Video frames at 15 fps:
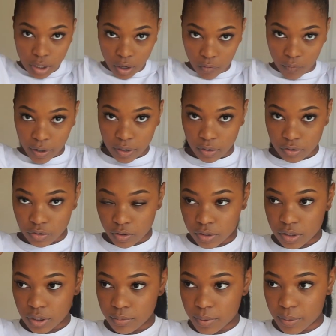a regular
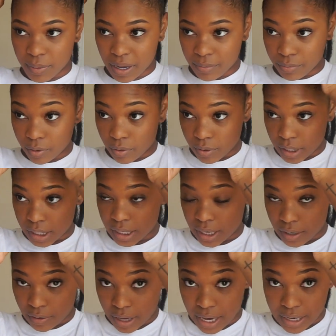scrunchie, but mine broke, and
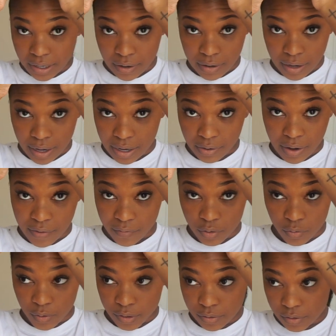I don't have a new
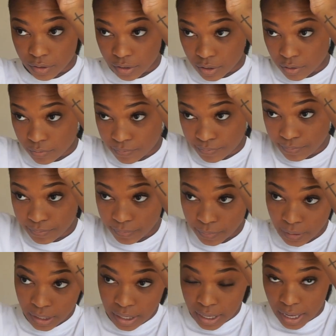one. So
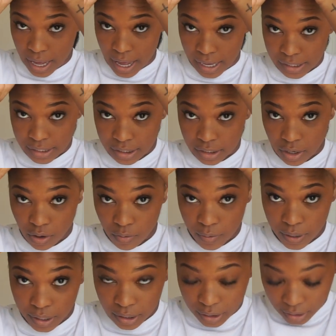I just go
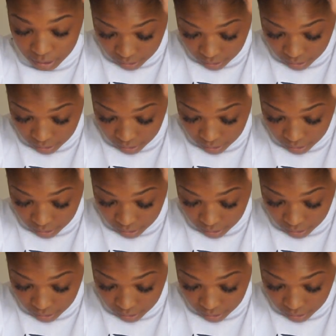in